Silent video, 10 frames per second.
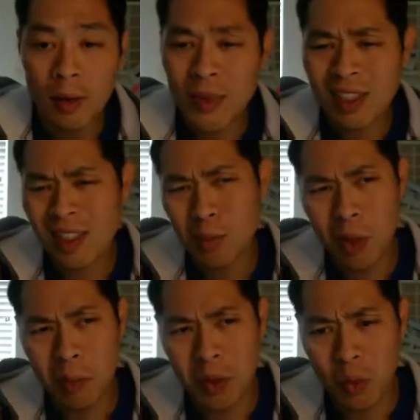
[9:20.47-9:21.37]
That's
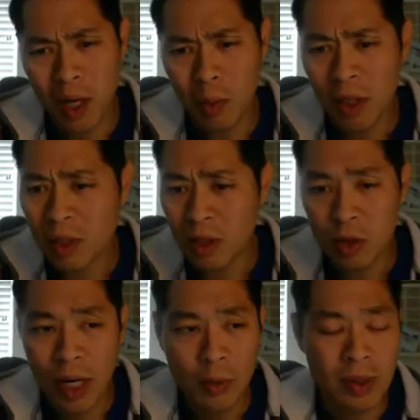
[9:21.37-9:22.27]
pretty much what I want you to
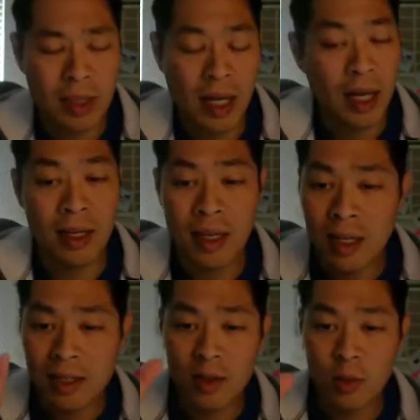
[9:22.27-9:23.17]
try with today.
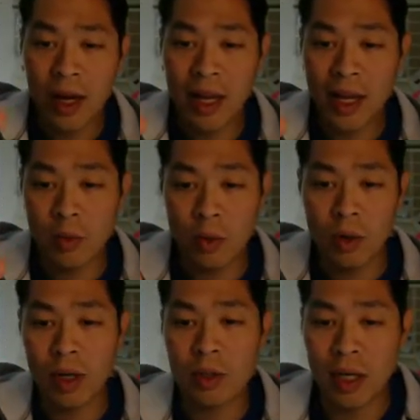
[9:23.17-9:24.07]
It's the right-hand
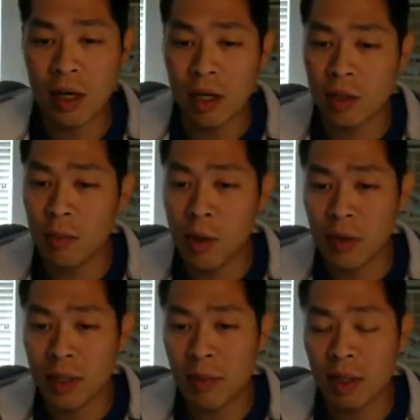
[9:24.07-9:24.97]
rule. I'll try to also
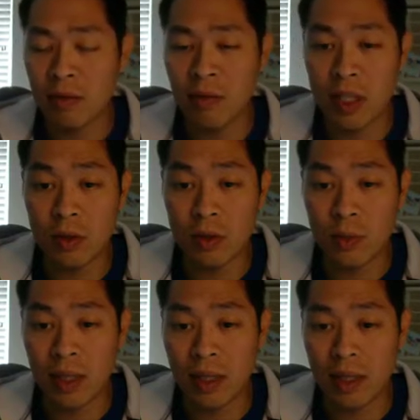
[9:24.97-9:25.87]
post up other videos
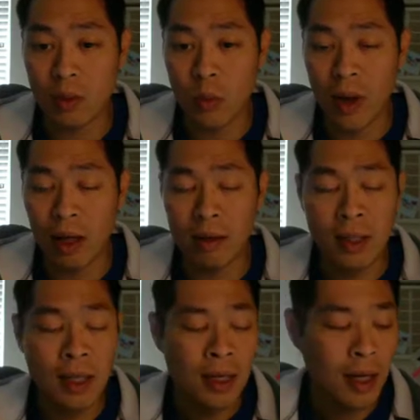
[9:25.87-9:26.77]
with it as well.
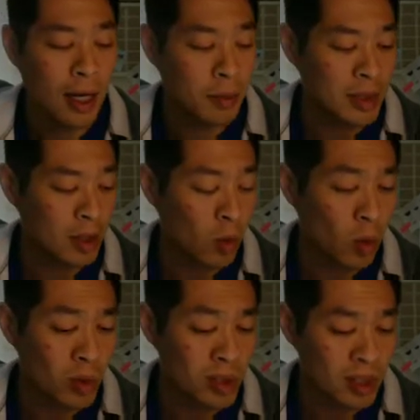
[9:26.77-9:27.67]
And the
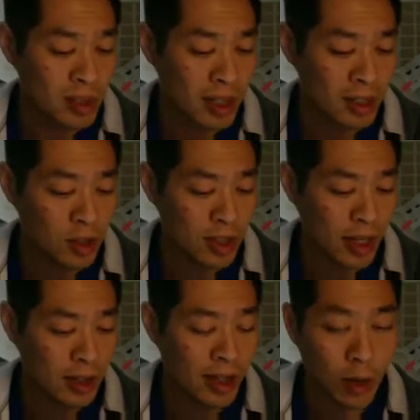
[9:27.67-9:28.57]
goal is just to
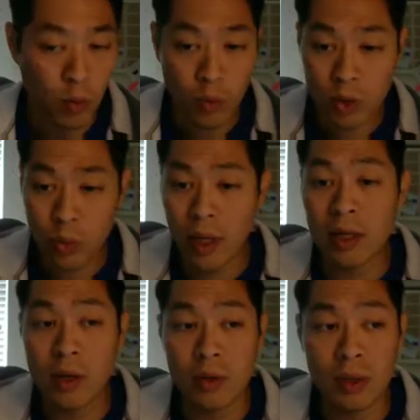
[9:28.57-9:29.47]
understand like which way
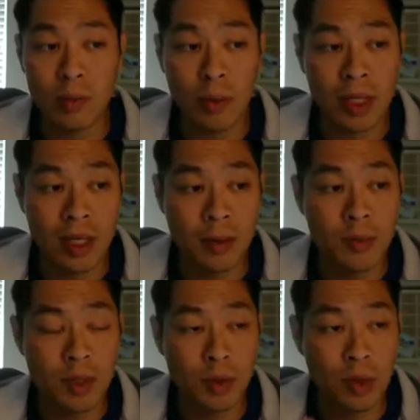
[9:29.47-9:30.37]
it goes when it
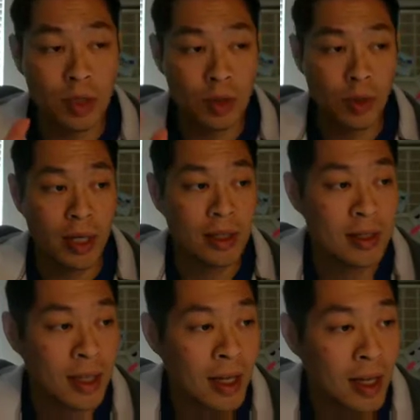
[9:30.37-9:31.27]
comes to a
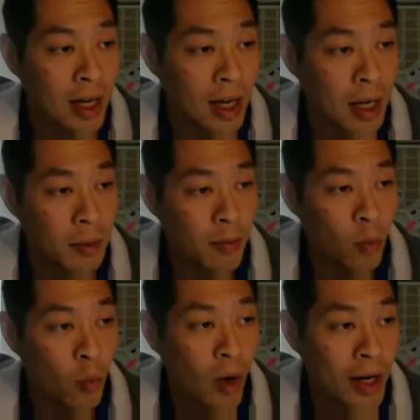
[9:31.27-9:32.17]
straight
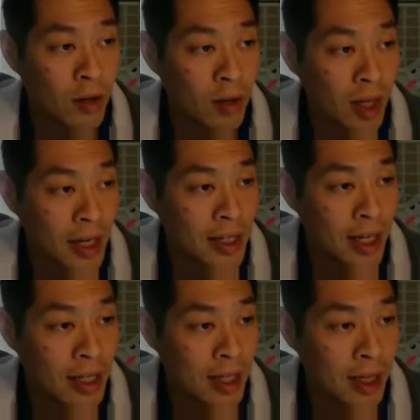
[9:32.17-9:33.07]
wire line,
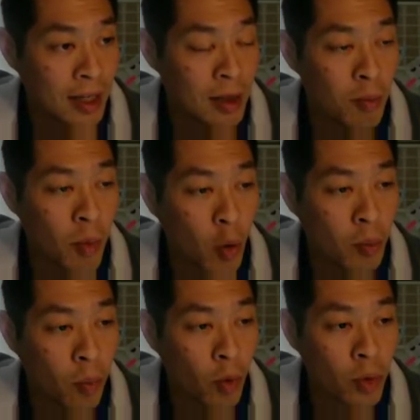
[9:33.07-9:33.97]
and then the more
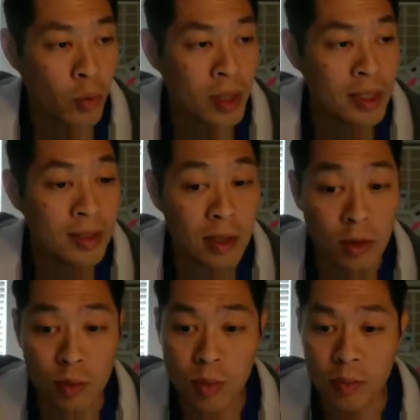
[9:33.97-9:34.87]
important one is a
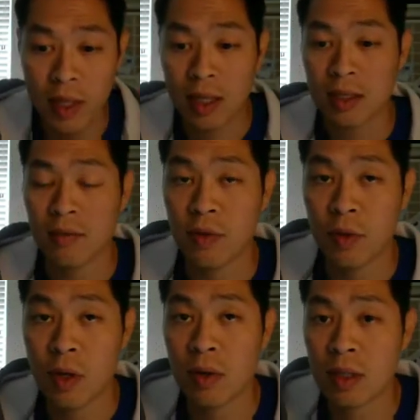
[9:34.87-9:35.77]
loop, because if you
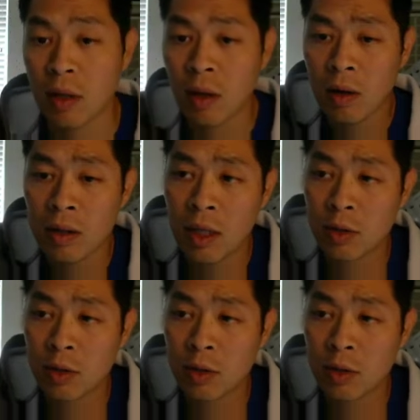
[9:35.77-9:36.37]
notice all